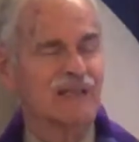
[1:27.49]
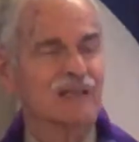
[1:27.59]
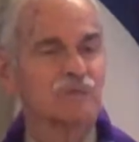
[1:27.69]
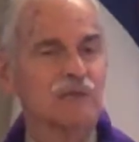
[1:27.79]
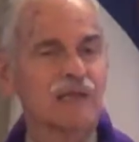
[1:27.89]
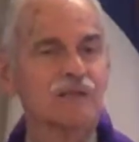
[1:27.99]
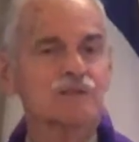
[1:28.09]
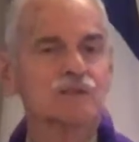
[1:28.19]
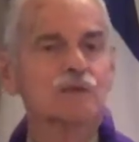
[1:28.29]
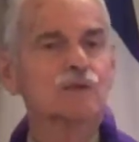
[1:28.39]
in
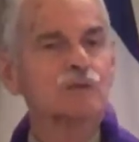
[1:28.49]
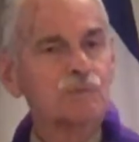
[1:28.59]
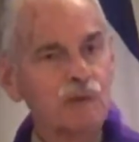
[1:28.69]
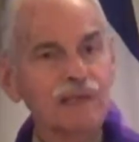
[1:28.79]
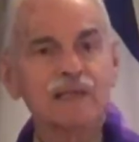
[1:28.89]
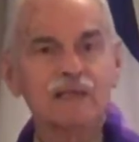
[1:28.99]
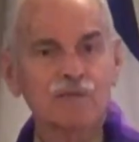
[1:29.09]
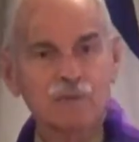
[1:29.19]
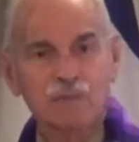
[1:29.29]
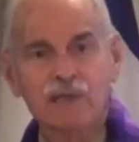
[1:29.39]
relation to the breaking
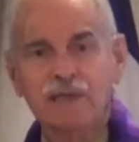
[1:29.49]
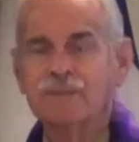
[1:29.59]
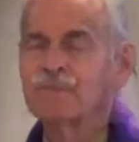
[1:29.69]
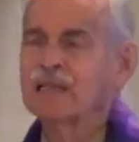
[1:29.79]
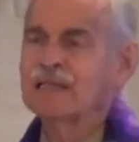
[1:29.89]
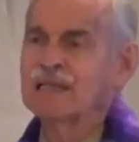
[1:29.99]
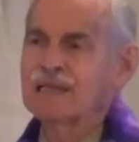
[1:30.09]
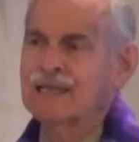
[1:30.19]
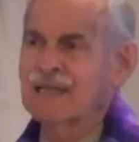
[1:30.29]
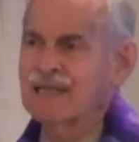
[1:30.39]
of the bread.
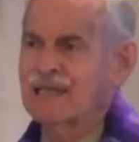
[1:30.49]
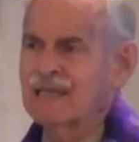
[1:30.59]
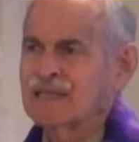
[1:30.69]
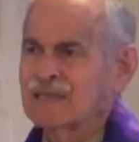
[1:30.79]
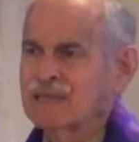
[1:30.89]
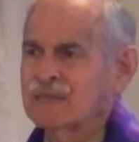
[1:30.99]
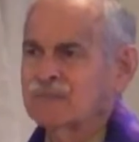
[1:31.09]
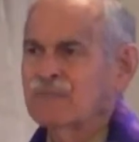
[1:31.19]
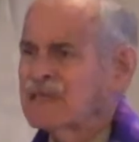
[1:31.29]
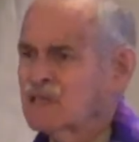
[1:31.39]
In
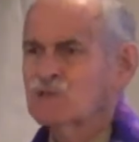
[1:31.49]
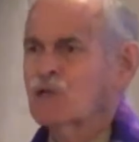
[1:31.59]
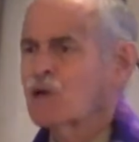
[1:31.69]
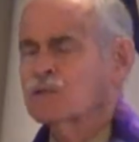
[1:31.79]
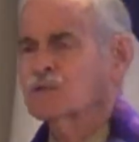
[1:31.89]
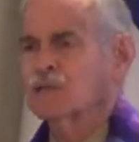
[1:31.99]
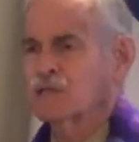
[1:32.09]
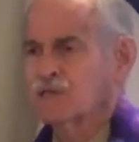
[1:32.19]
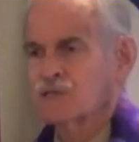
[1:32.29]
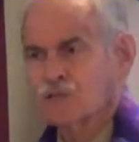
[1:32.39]
many
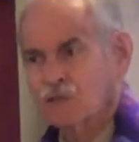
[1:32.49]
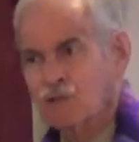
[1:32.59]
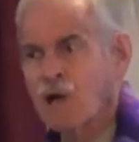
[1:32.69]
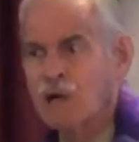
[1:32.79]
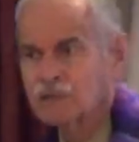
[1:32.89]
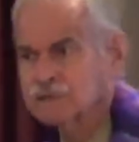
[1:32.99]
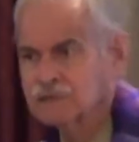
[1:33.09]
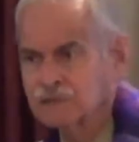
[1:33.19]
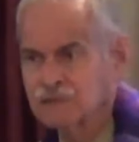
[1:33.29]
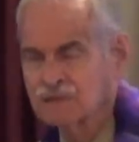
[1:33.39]
churches, the
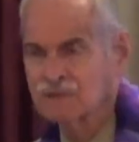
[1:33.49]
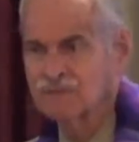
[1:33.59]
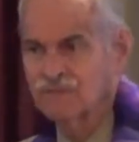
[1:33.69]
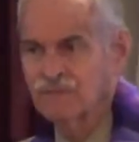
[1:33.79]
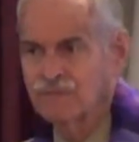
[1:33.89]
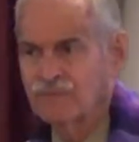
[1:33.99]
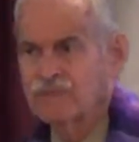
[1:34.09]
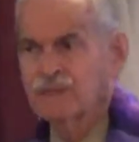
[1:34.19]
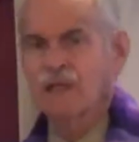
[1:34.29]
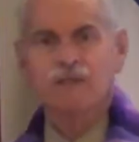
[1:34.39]
cross
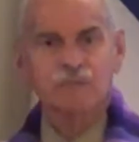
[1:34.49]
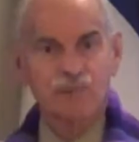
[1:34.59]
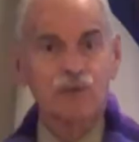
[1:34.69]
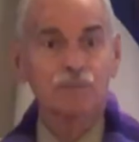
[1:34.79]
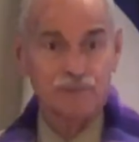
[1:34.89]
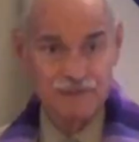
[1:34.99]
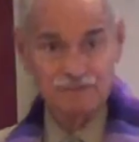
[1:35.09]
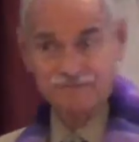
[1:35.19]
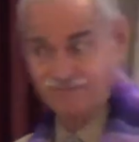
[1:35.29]
and the pulpit